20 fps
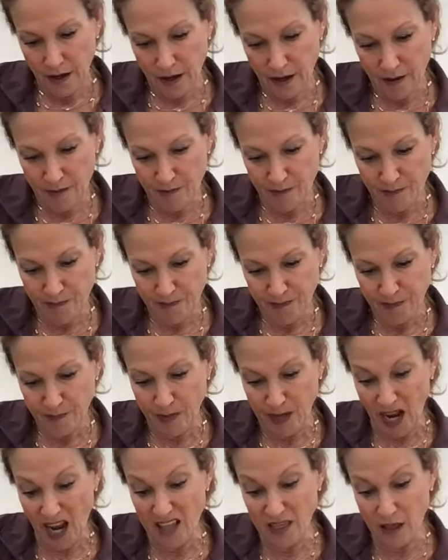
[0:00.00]
um,
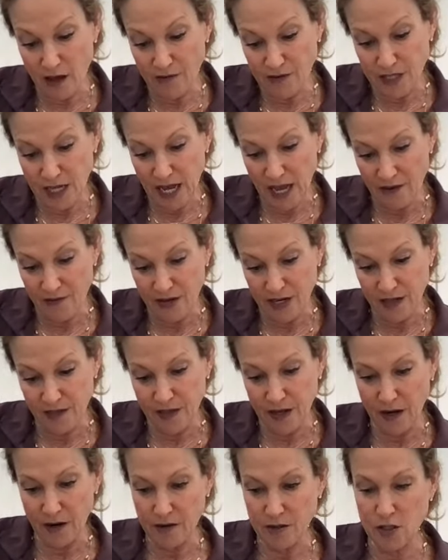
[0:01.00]
but I love to have it
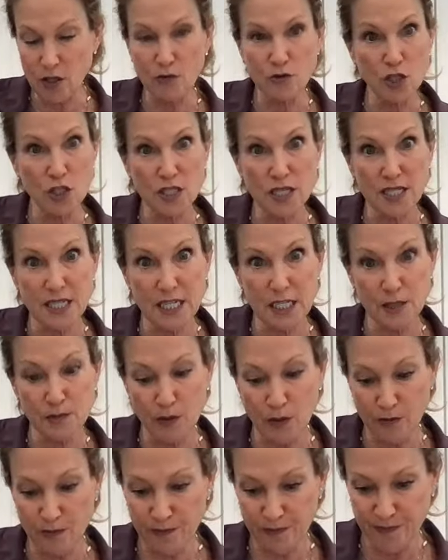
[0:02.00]
in there. So just a
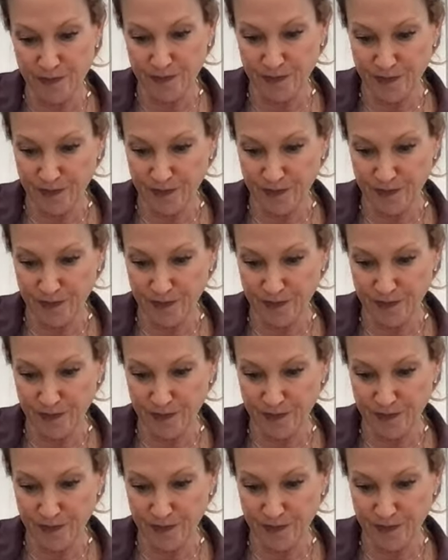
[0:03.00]
teaspoon.